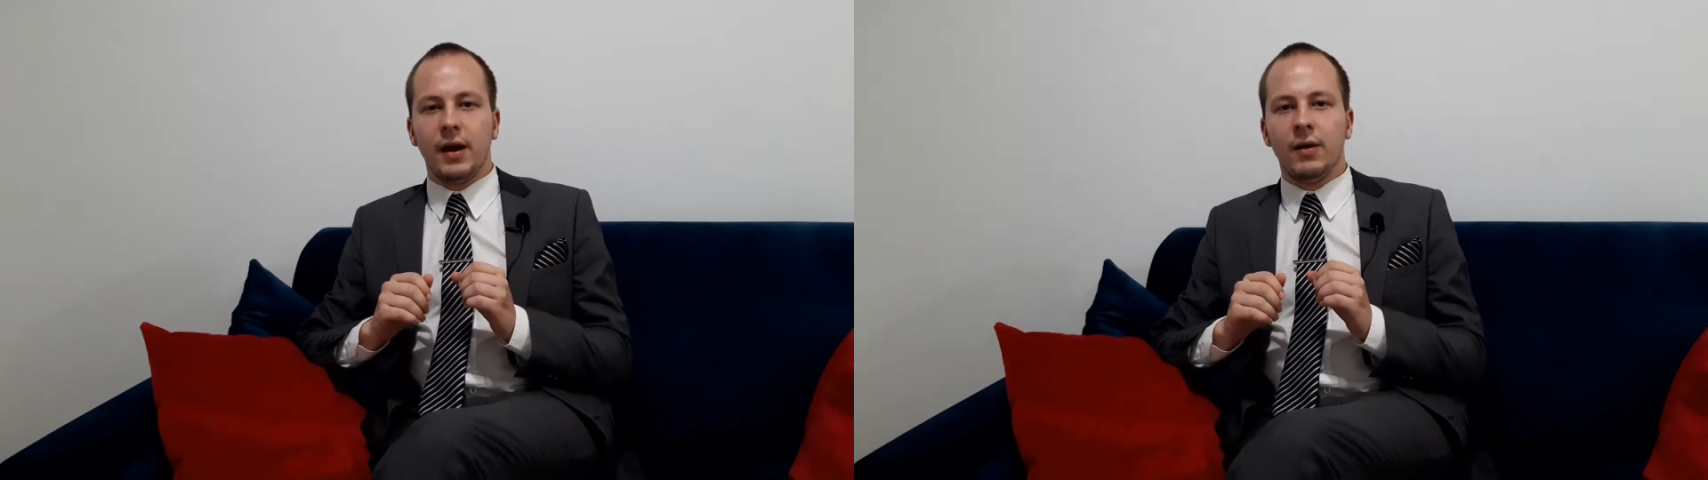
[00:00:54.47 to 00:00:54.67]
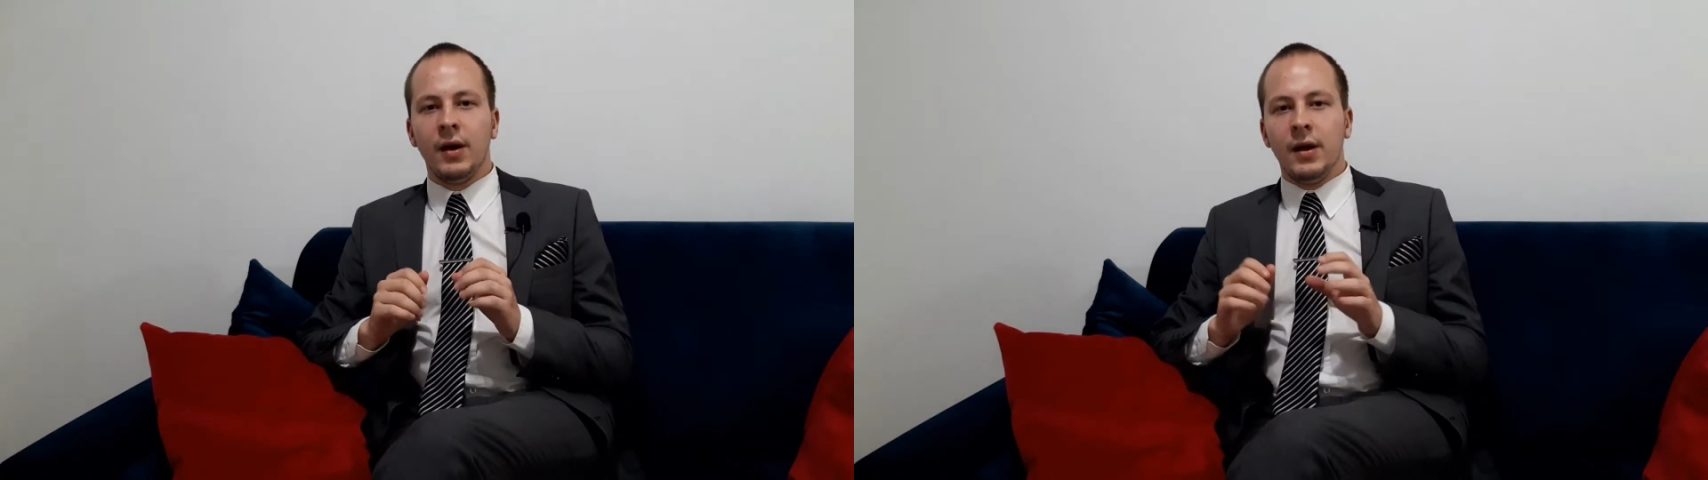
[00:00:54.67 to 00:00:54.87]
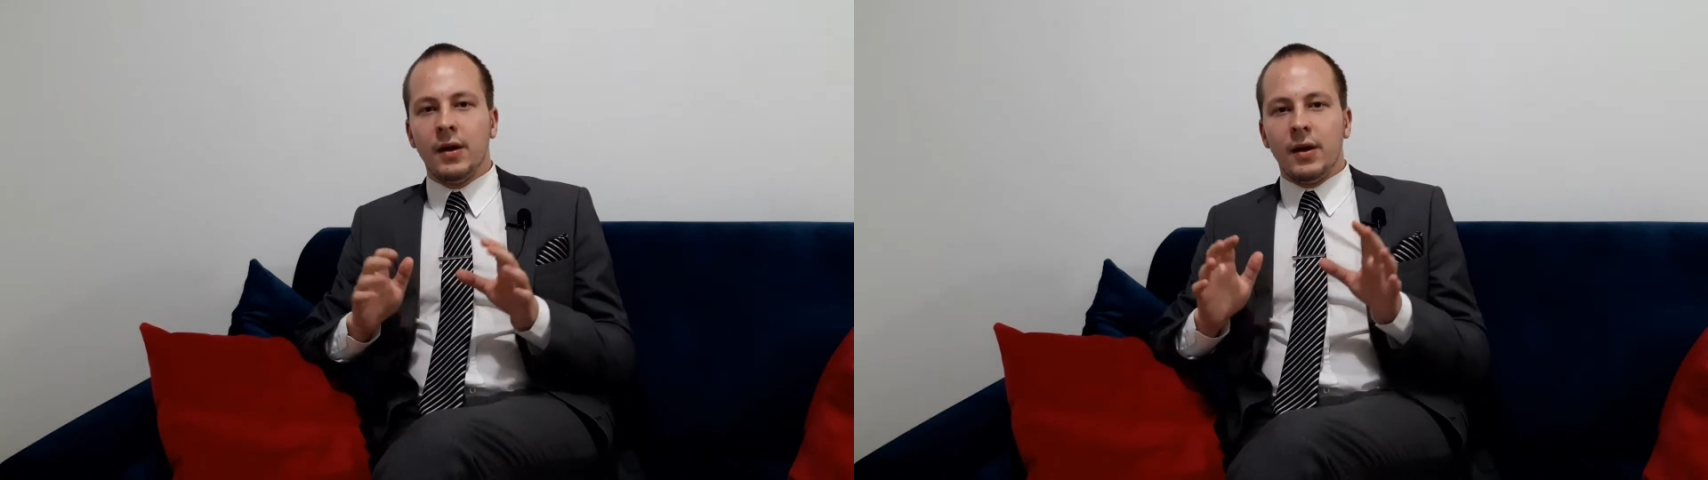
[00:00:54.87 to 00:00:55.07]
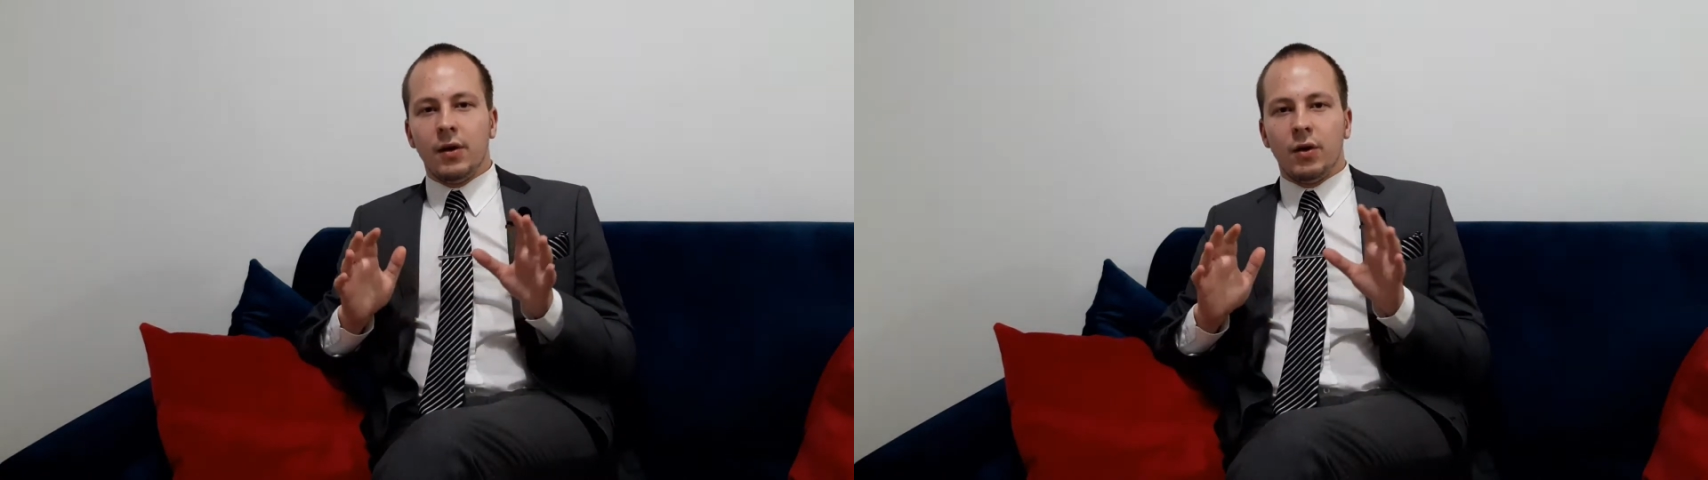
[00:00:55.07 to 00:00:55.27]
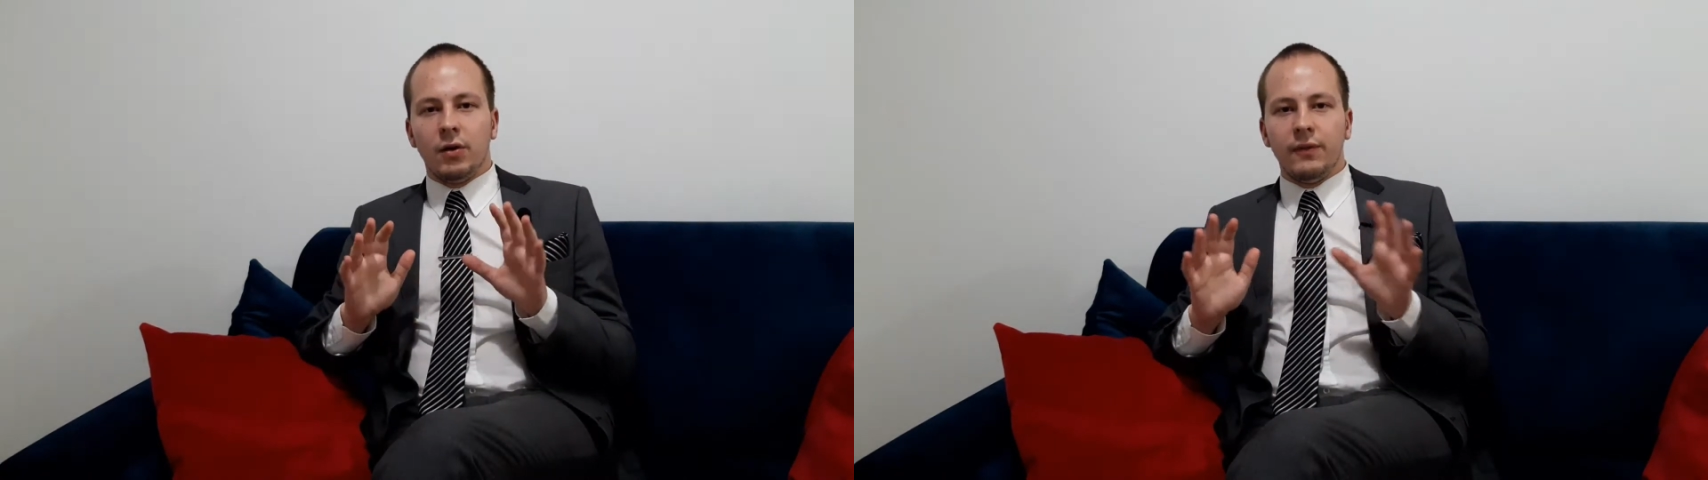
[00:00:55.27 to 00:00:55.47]
Now,
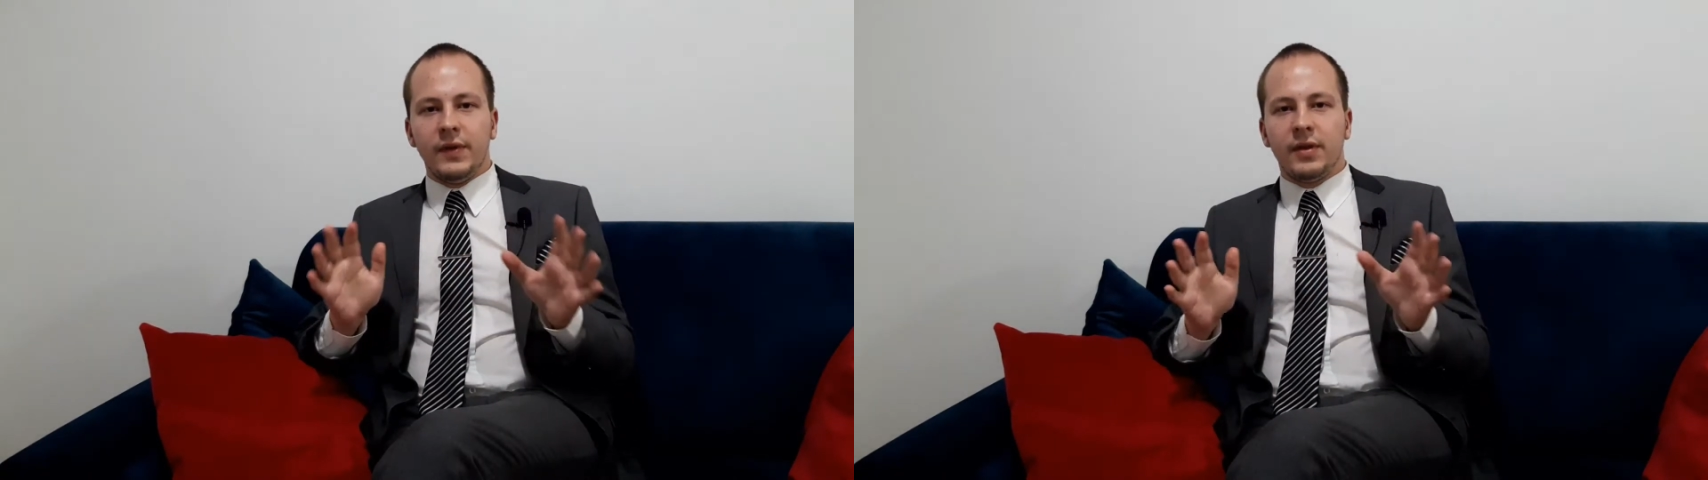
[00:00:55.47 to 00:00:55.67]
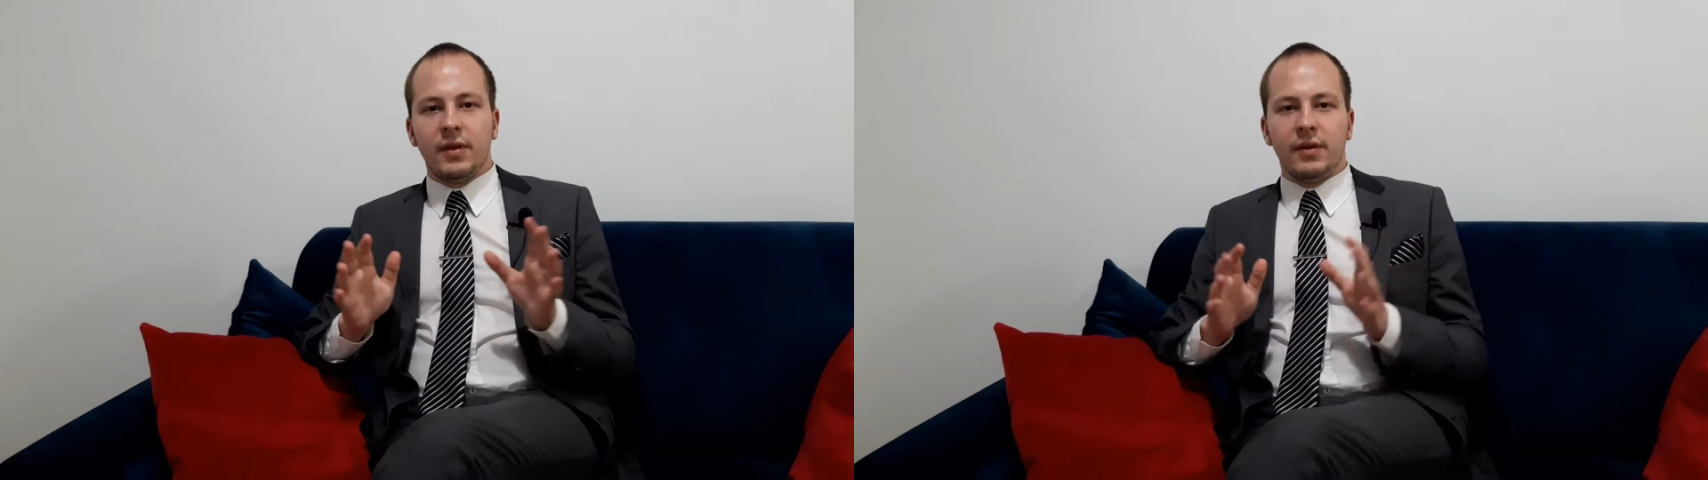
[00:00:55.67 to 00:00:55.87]
all this